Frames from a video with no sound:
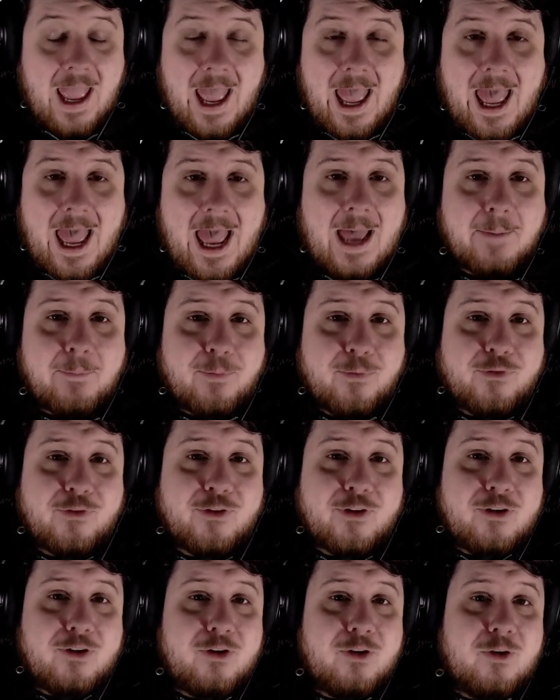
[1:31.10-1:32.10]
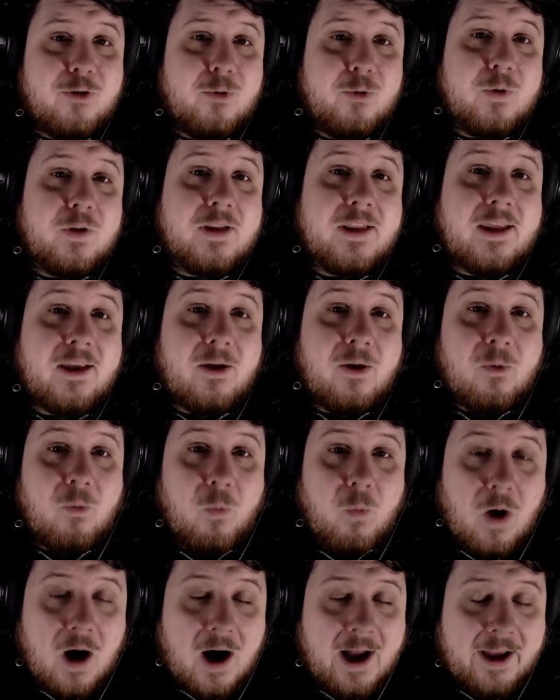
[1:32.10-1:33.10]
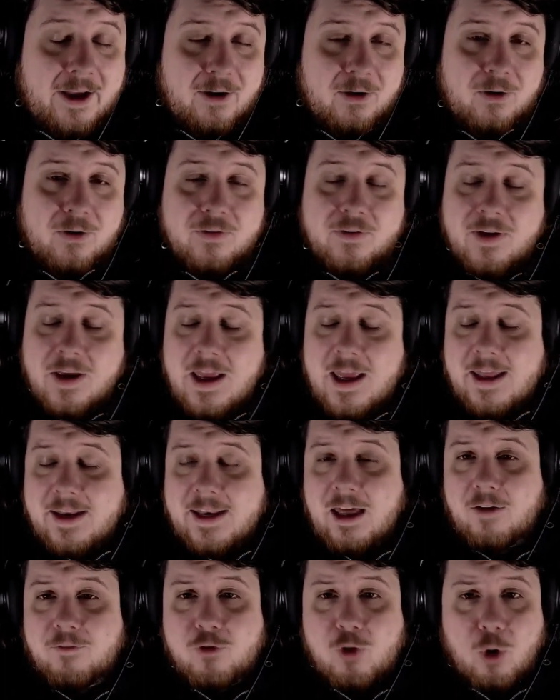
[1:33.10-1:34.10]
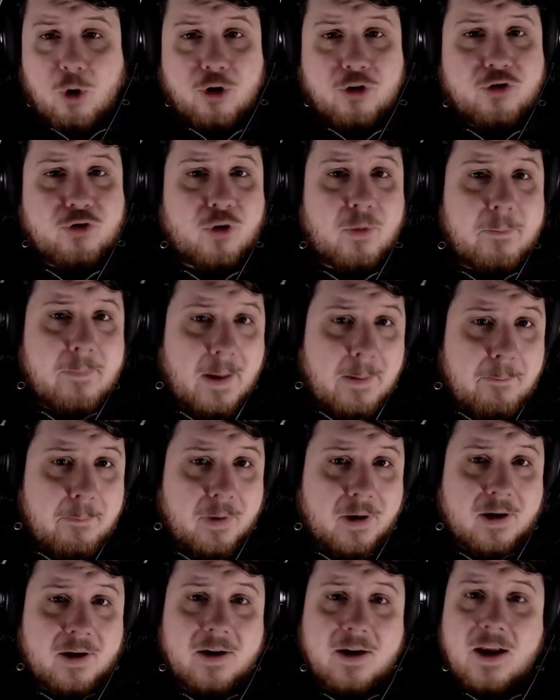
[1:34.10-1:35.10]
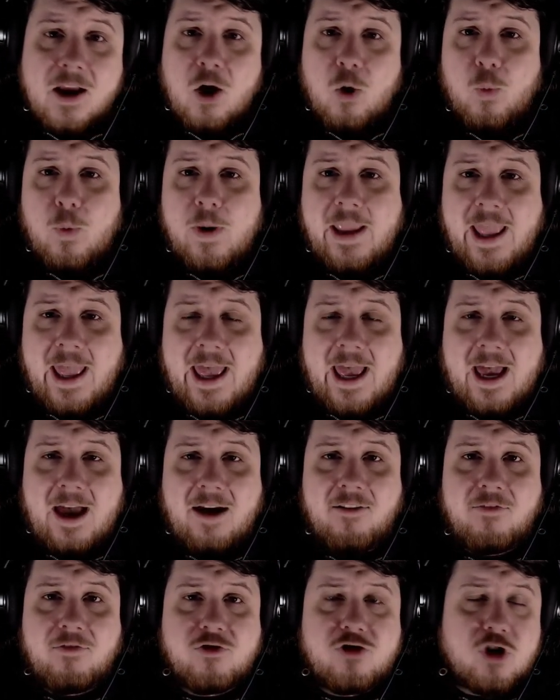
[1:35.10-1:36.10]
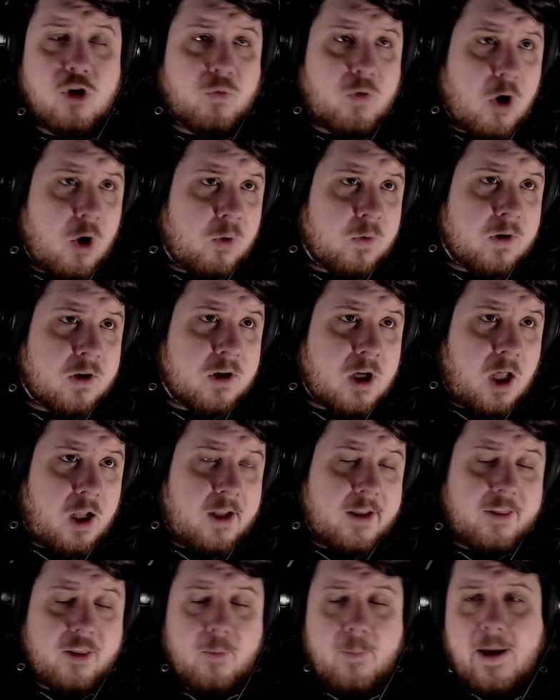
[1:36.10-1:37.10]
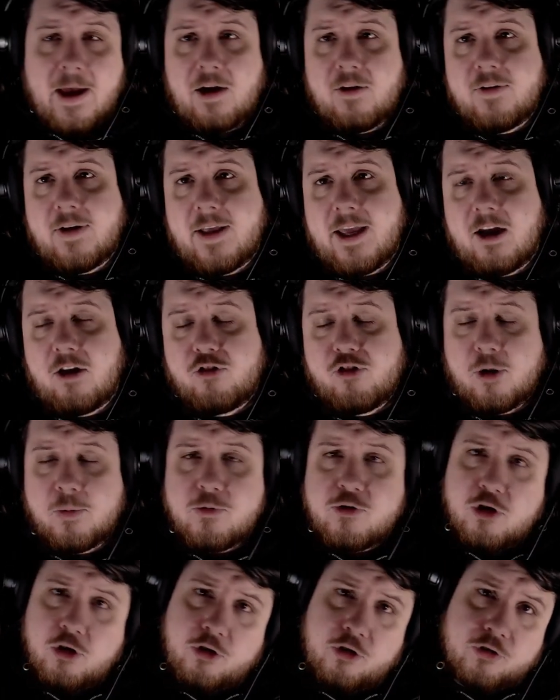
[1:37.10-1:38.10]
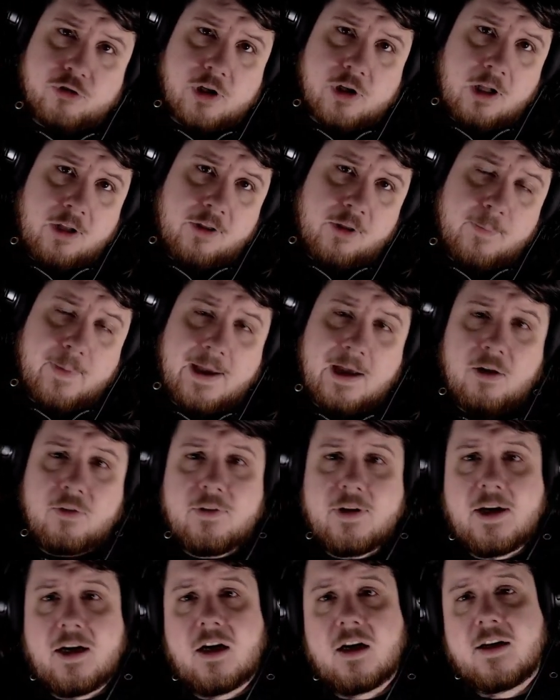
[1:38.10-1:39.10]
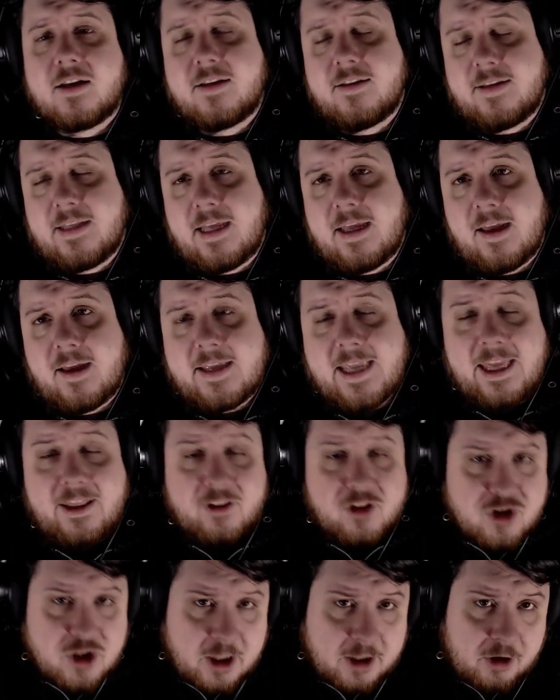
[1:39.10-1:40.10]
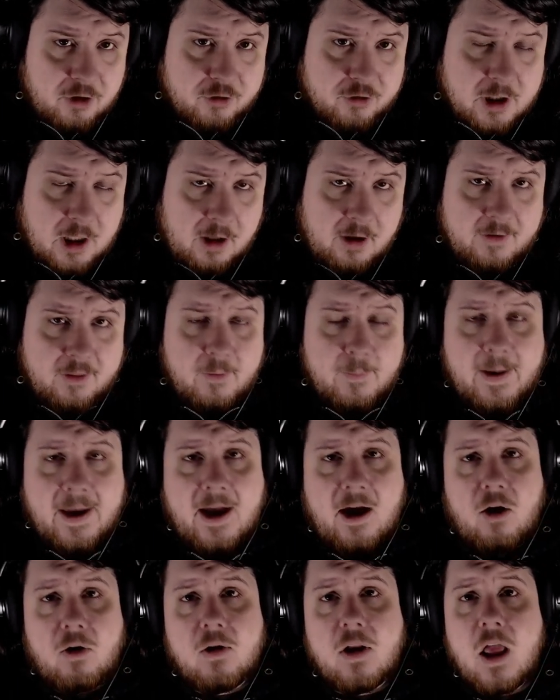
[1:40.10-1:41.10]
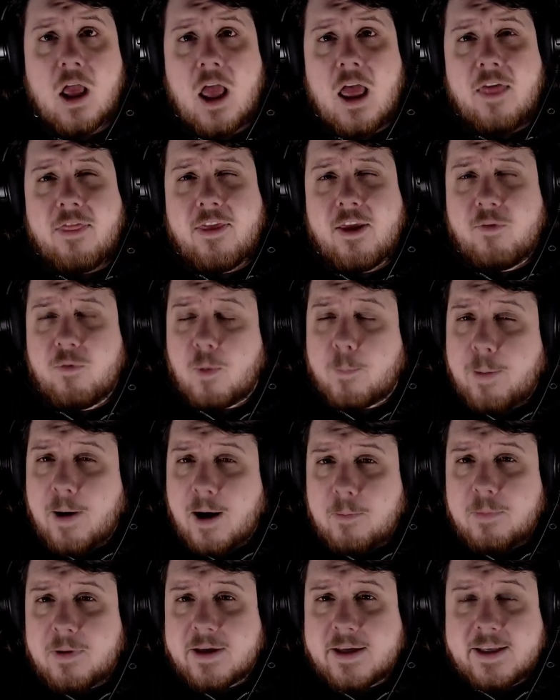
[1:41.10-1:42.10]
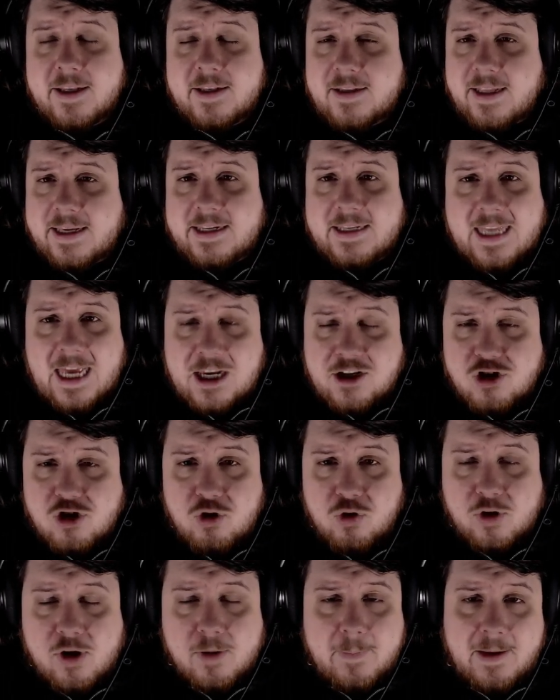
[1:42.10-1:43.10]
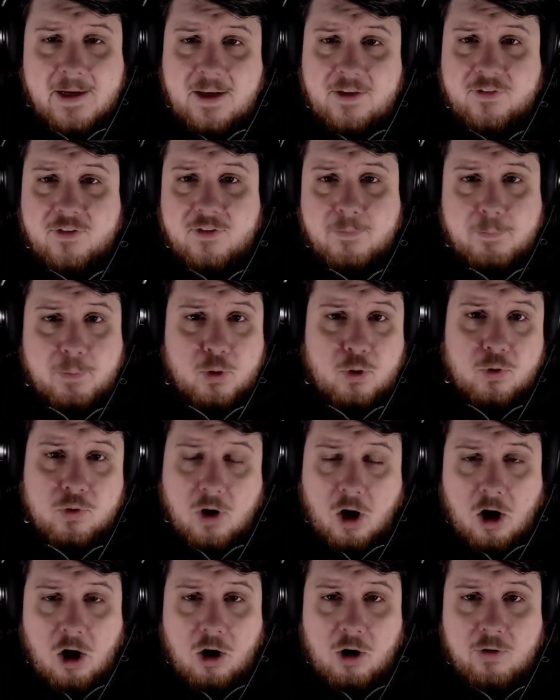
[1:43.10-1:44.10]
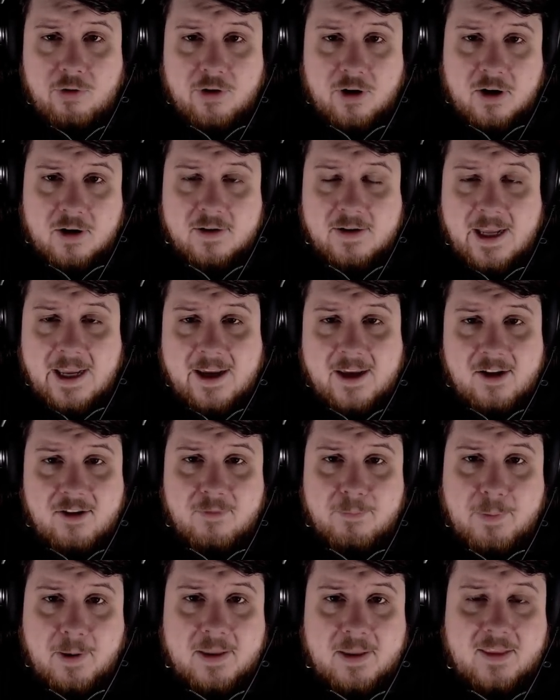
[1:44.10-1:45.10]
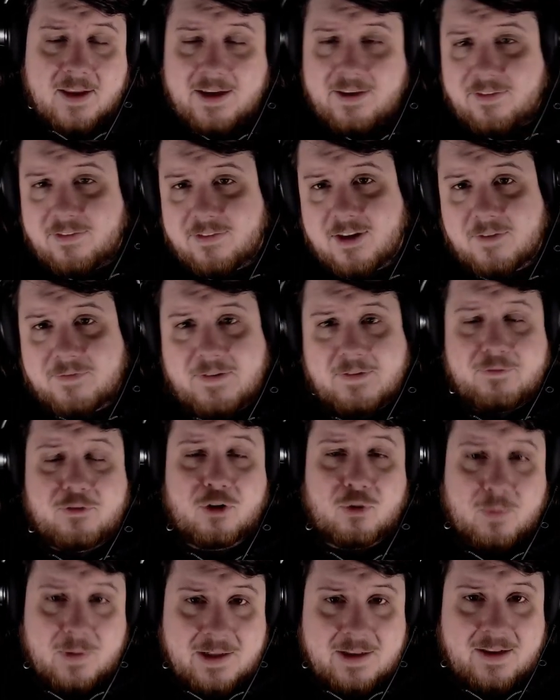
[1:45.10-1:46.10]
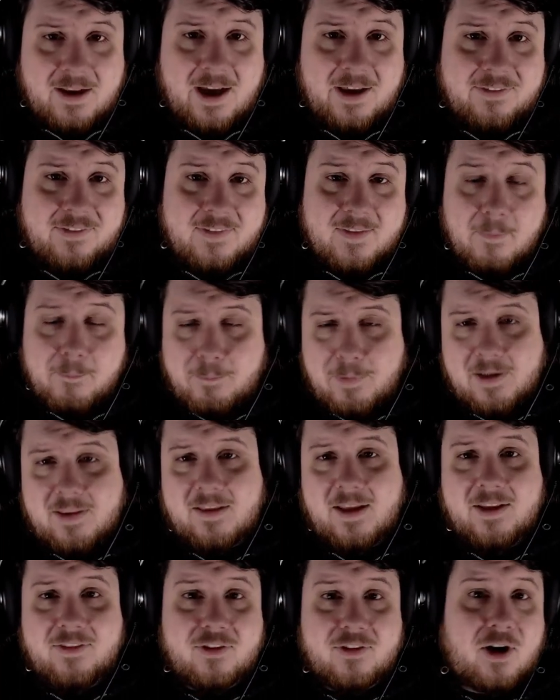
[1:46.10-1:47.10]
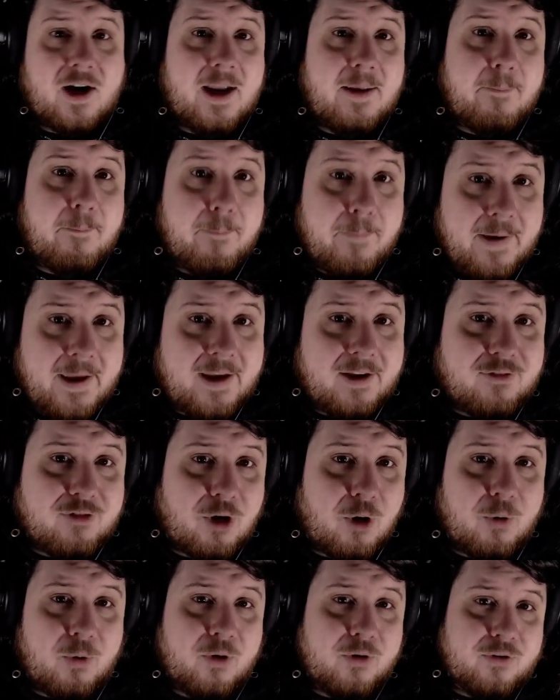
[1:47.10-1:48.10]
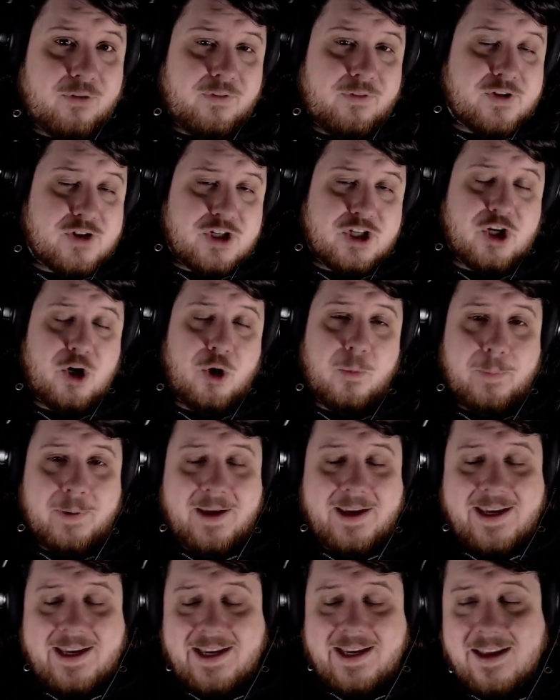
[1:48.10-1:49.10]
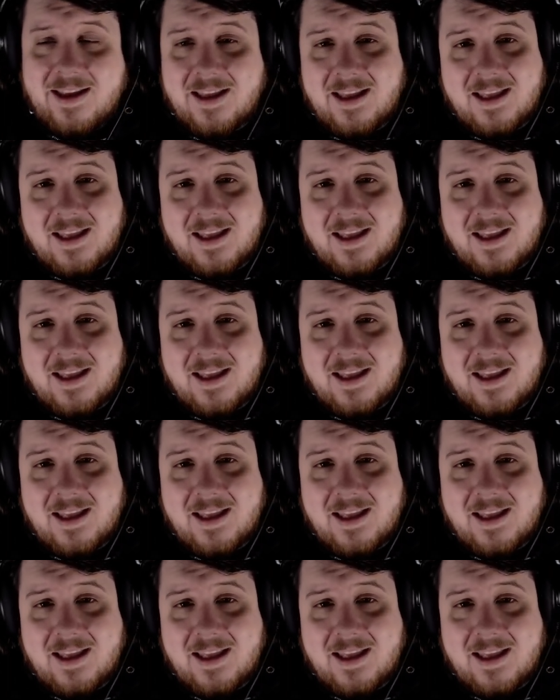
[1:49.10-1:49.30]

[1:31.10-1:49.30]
Absolutely wild. Now, of course, remember we have Joe Rogan calling them out now. Trump Jr. is calling them out there. Uh, Caitlyn Jenner is calling them out. The Republican like national committees have pulled all their negative Bud Light stuff after realizing that Bud Lights are a big donor to the GOP.